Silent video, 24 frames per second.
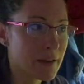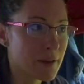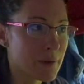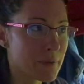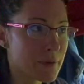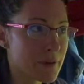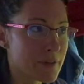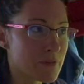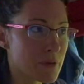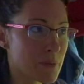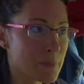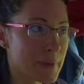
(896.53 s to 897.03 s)
We
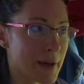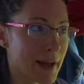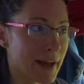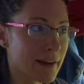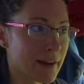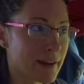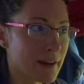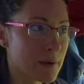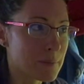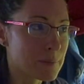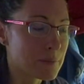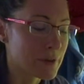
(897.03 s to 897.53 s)
have a
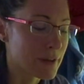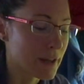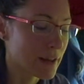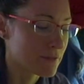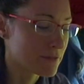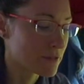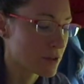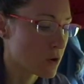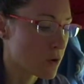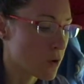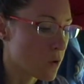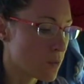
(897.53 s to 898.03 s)
backup. We yeah. have
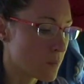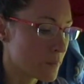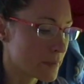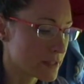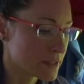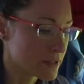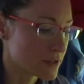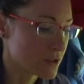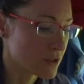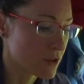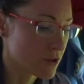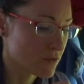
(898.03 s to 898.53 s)
the Coleman
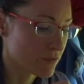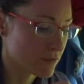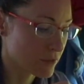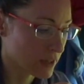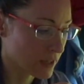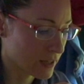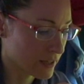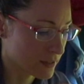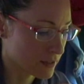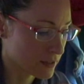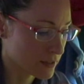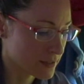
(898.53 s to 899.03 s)
stove with
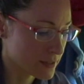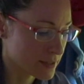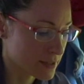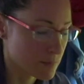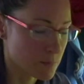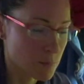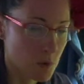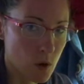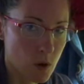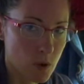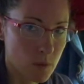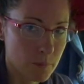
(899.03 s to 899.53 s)
like the
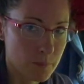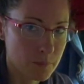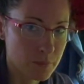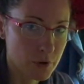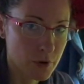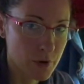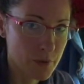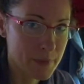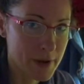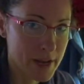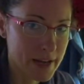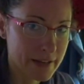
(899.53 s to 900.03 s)
small
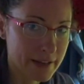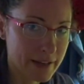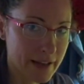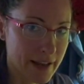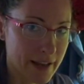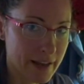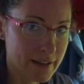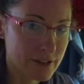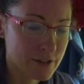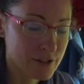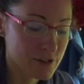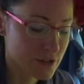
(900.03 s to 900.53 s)
propane
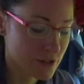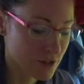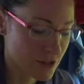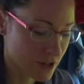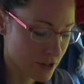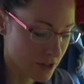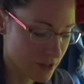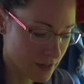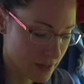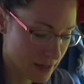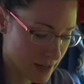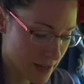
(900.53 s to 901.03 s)

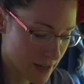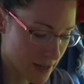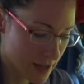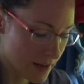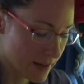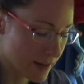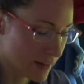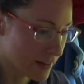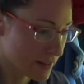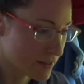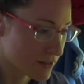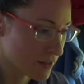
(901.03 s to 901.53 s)
canister, and
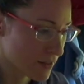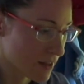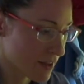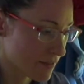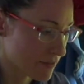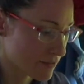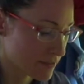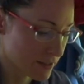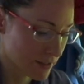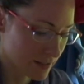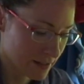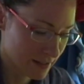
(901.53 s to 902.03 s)
I guess I'll
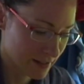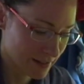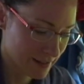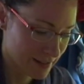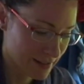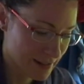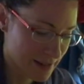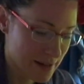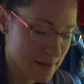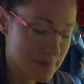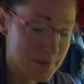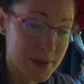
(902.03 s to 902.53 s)
have to
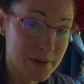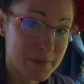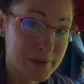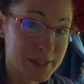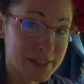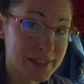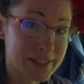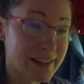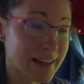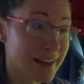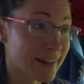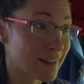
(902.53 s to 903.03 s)
maybe
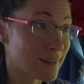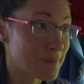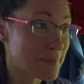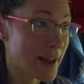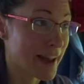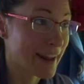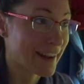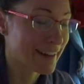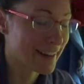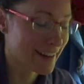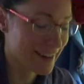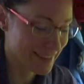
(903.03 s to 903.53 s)
scale it
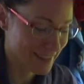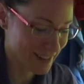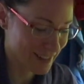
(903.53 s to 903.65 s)
back on